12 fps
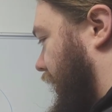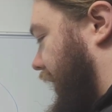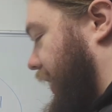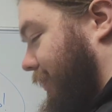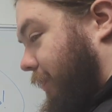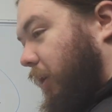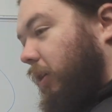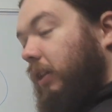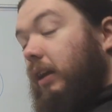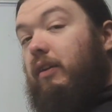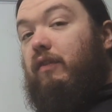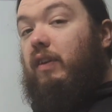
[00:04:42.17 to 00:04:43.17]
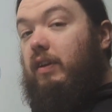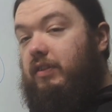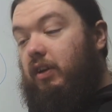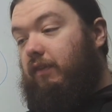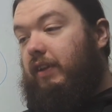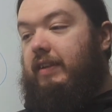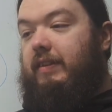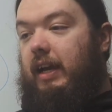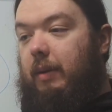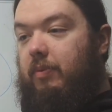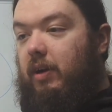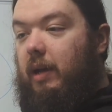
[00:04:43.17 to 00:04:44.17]
is baller. First off, gets
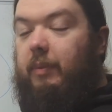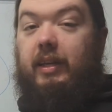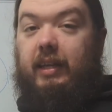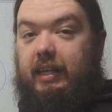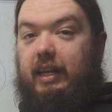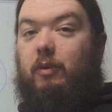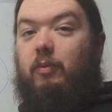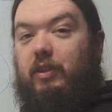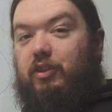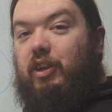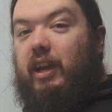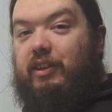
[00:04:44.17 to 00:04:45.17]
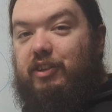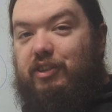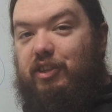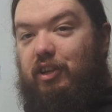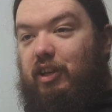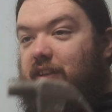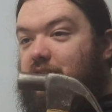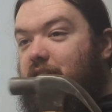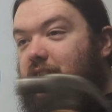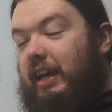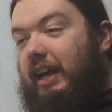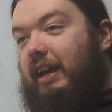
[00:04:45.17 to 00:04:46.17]
hyper armor, and now with the changes that
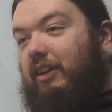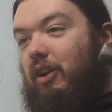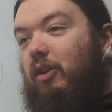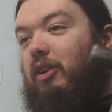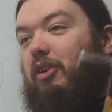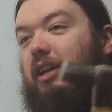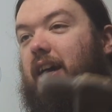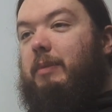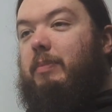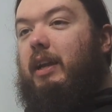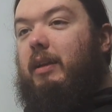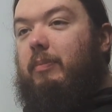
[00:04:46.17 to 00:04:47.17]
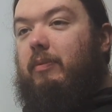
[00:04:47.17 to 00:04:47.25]
it's only got guard break